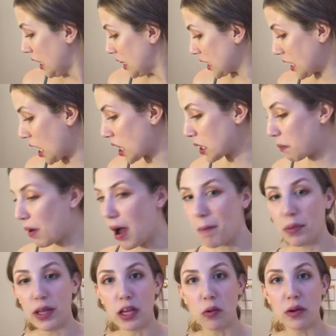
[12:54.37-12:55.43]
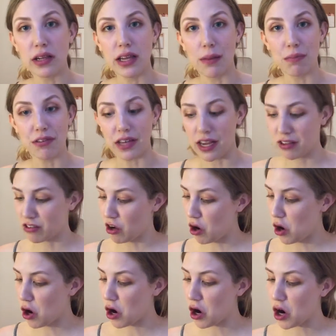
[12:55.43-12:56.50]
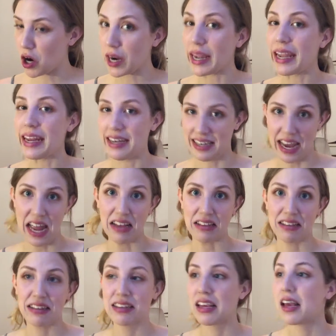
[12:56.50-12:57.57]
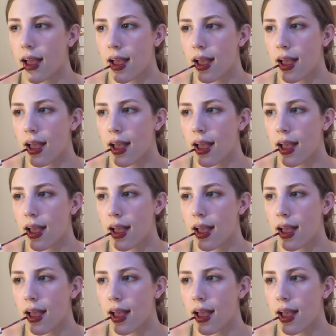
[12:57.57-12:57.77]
the ColorPop liquid lipsticks are intense.